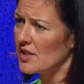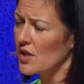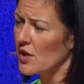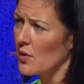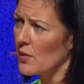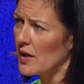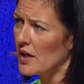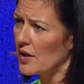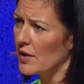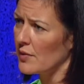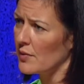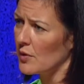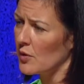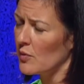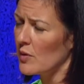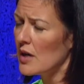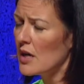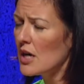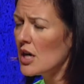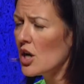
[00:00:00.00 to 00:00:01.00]
going through.
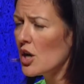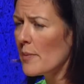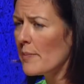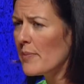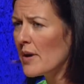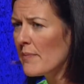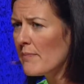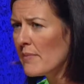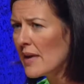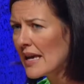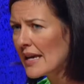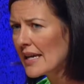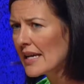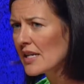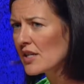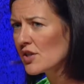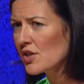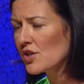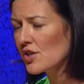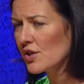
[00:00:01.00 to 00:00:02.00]
But
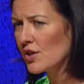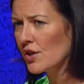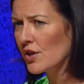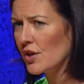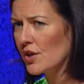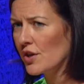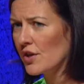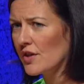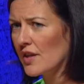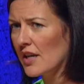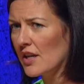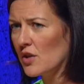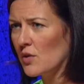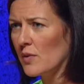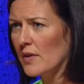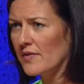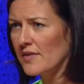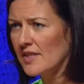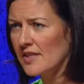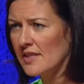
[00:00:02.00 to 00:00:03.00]
making sure that you
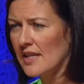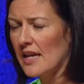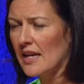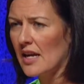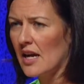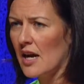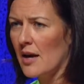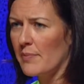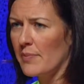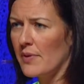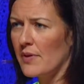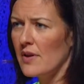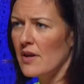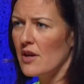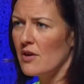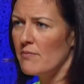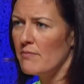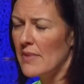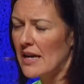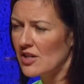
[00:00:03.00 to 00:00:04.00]
have set up
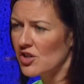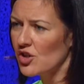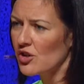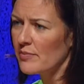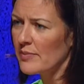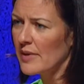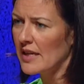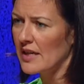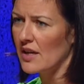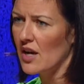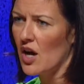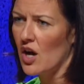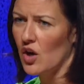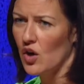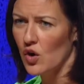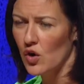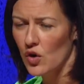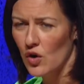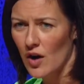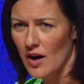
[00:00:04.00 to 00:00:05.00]
measurement
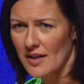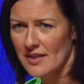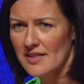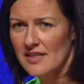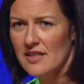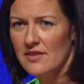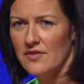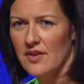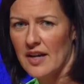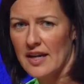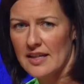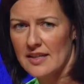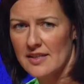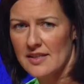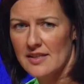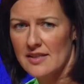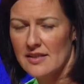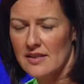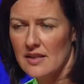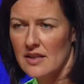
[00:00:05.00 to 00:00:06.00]
across
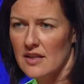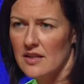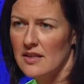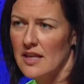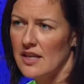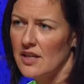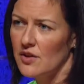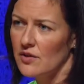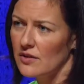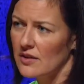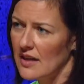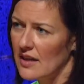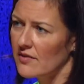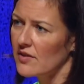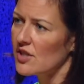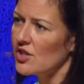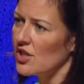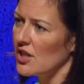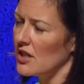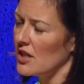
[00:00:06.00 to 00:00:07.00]
device, that you're
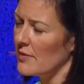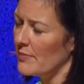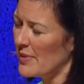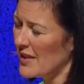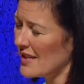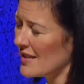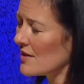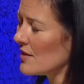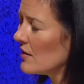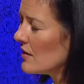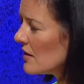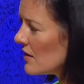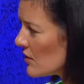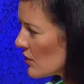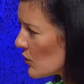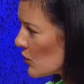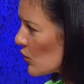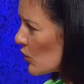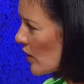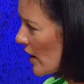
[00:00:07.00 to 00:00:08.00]
leveraging the pixel in
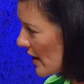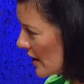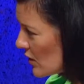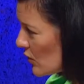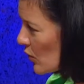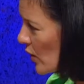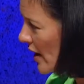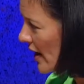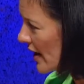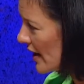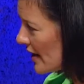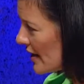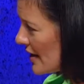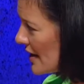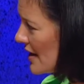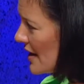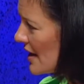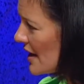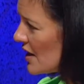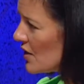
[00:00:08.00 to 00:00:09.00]
the right way
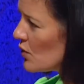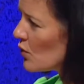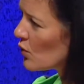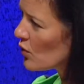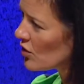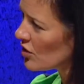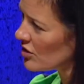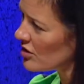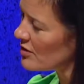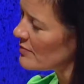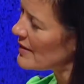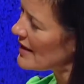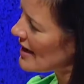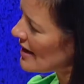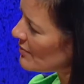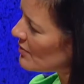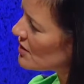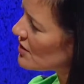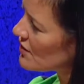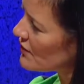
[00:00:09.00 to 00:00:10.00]
in order to be
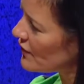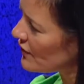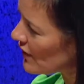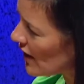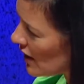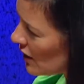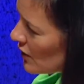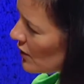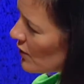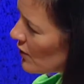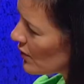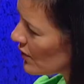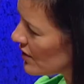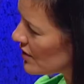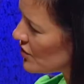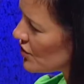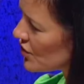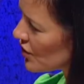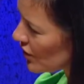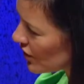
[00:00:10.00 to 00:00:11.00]
able to follow the
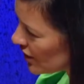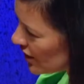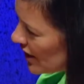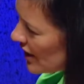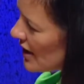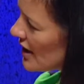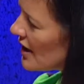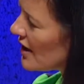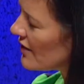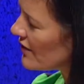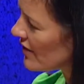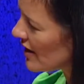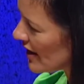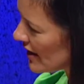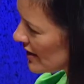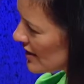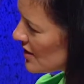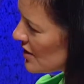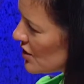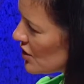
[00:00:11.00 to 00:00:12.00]
journey of
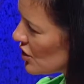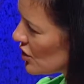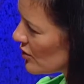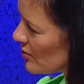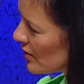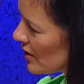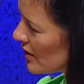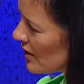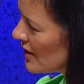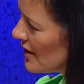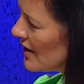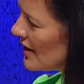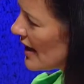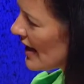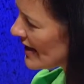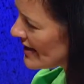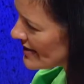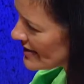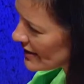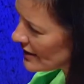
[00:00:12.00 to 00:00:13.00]
that consumer
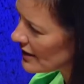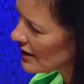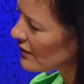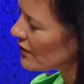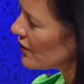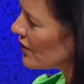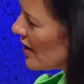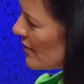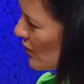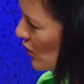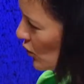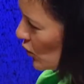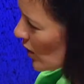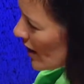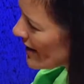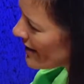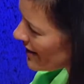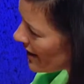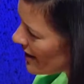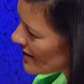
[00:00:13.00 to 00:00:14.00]
and deliver them the
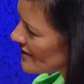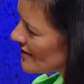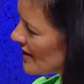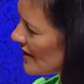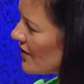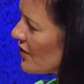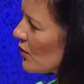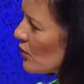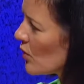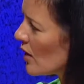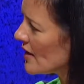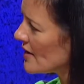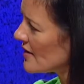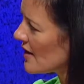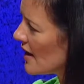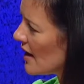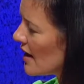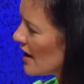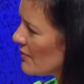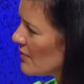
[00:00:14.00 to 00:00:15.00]
right content at the right
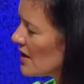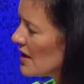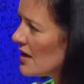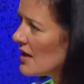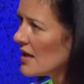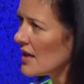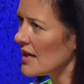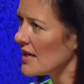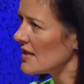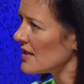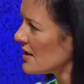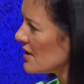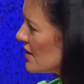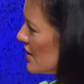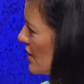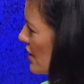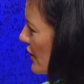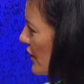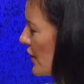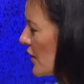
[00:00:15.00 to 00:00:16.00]
time is
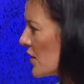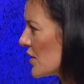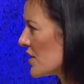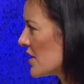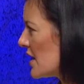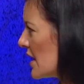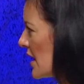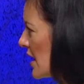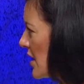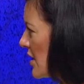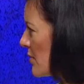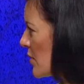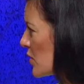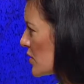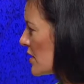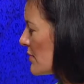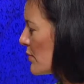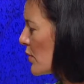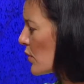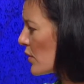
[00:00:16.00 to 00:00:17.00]
the first thing and the
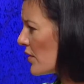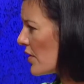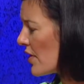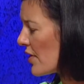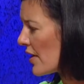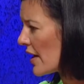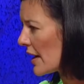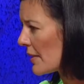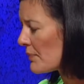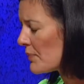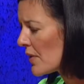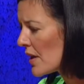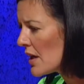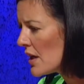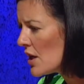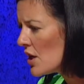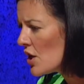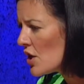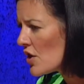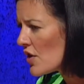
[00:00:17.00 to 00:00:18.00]
most important thing.
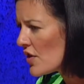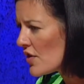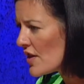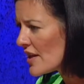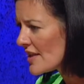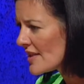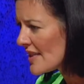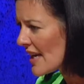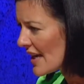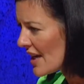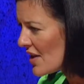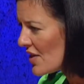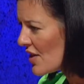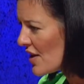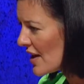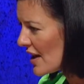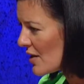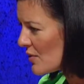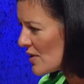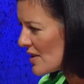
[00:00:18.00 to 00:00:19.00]
The second
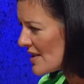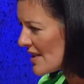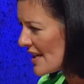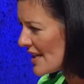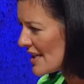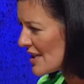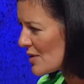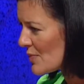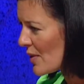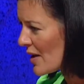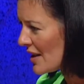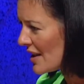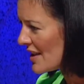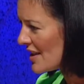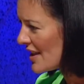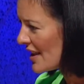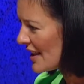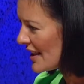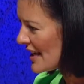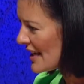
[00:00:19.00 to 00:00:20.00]
thing I would say is probably
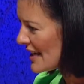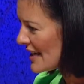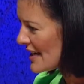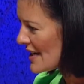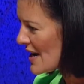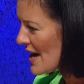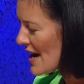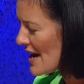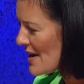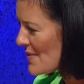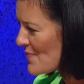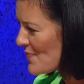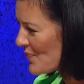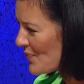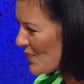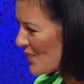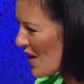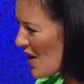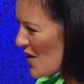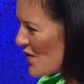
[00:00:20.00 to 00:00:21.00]
the
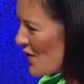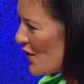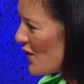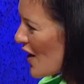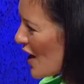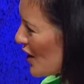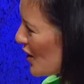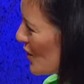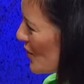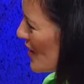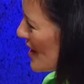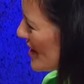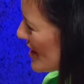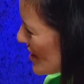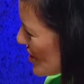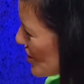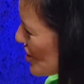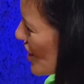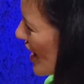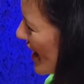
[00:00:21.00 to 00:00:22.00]
following the
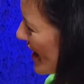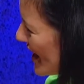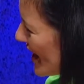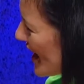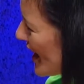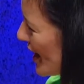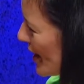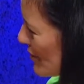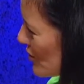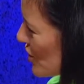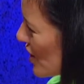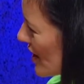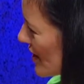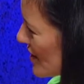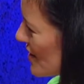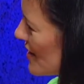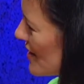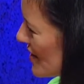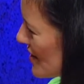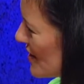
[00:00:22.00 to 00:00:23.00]
shiny
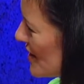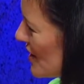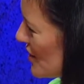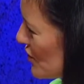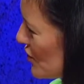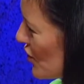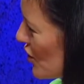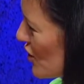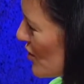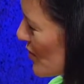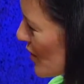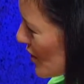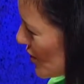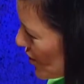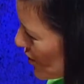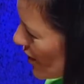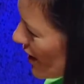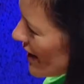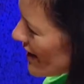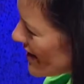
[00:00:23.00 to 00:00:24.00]
object syndrome, or
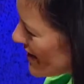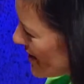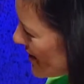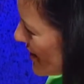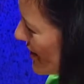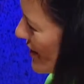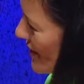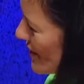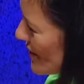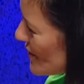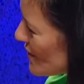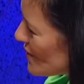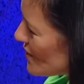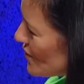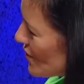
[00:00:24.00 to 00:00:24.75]
trying to